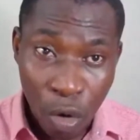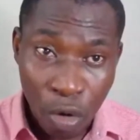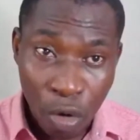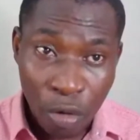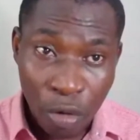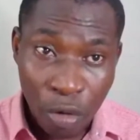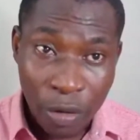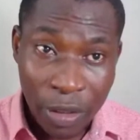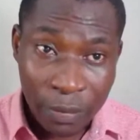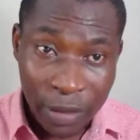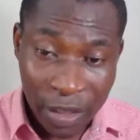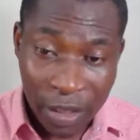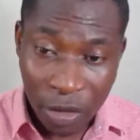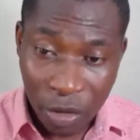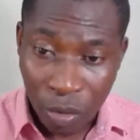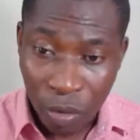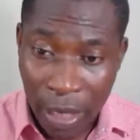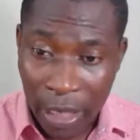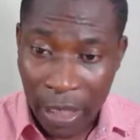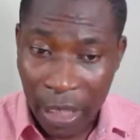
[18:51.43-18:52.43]
if you don't want
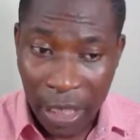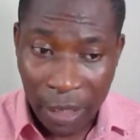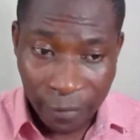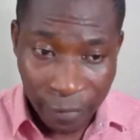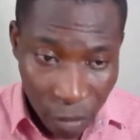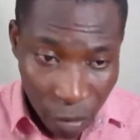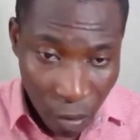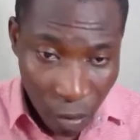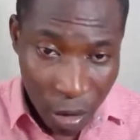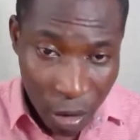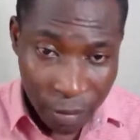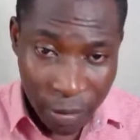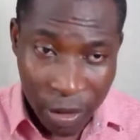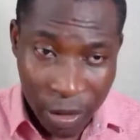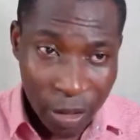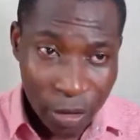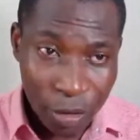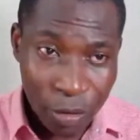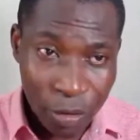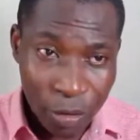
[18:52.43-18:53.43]
the business to work, then
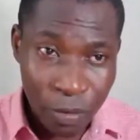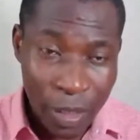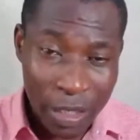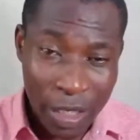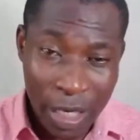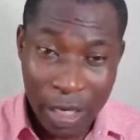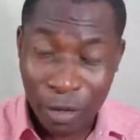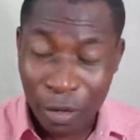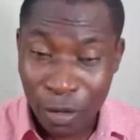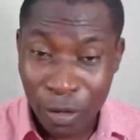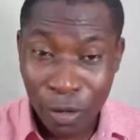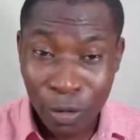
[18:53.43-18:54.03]
continue to enjoy.